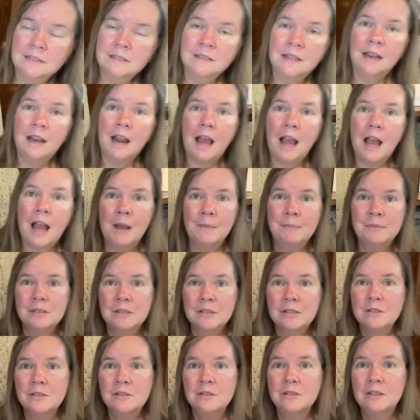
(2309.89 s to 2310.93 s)
that
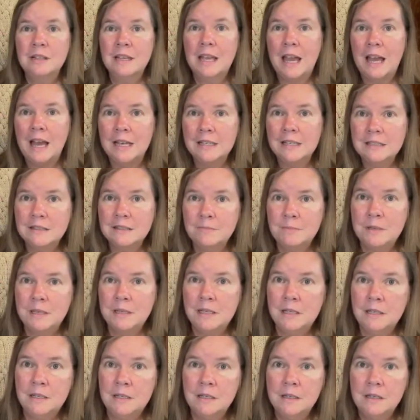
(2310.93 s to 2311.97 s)
absolutely has to
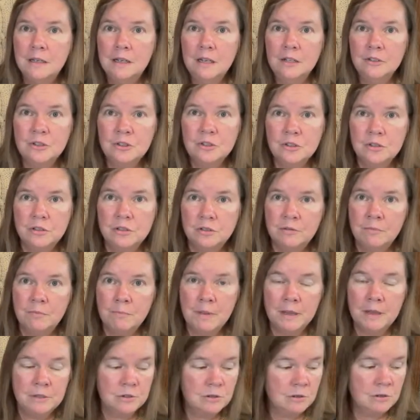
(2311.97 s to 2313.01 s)
be a certain
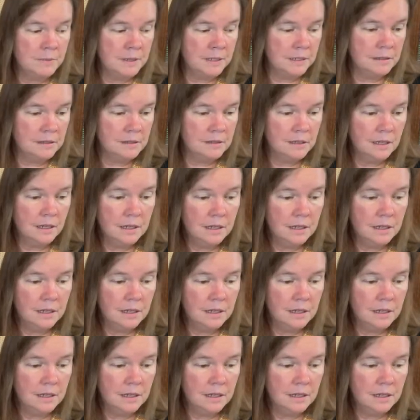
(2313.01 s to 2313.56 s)
measurement,